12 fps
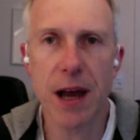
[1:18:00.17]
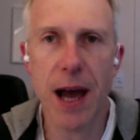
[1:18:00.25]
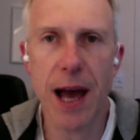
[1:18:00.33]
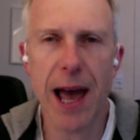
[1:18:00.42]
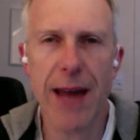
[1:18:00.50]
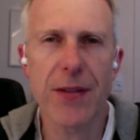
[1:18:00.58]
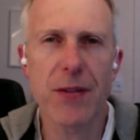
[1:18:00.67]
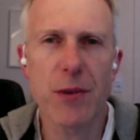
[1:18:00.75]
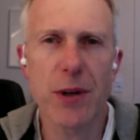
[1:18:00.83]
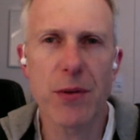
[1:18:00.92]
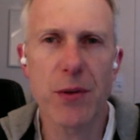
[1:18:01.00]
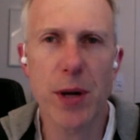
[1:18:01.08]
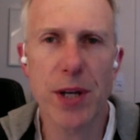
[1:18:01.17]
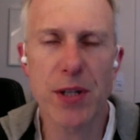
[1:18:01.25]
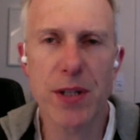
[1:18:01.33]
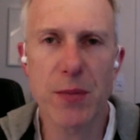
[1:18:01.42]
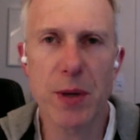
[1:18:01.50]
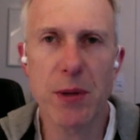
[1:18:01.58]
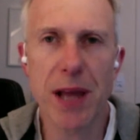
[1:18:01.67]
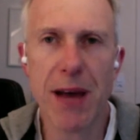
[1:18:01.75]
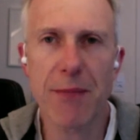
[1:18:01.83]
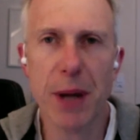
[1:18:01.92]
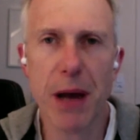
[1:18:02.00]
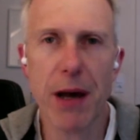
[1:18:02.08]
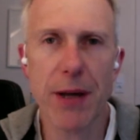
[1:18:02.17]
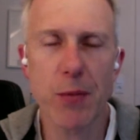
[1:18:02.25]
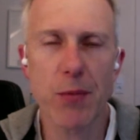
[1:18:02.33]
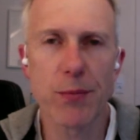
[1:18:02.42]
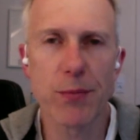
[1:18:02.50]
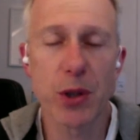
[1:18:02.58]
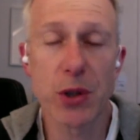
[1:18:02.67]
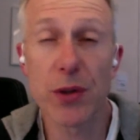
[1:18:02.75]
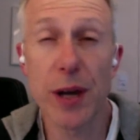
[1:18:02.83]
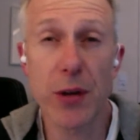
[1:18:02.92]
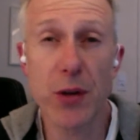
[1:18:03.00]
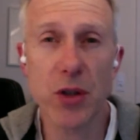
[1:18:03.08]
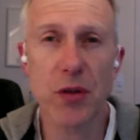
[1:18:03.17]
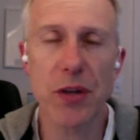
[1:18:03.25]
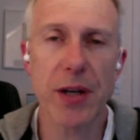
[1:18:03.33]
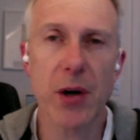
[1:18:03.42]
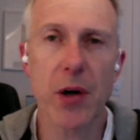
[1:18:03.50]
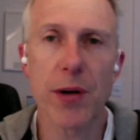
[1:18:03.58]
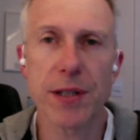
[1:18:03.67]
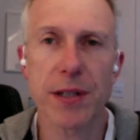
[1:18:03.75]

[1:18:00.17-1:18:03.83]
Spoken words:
and the real questions that people have behind should they or should they not,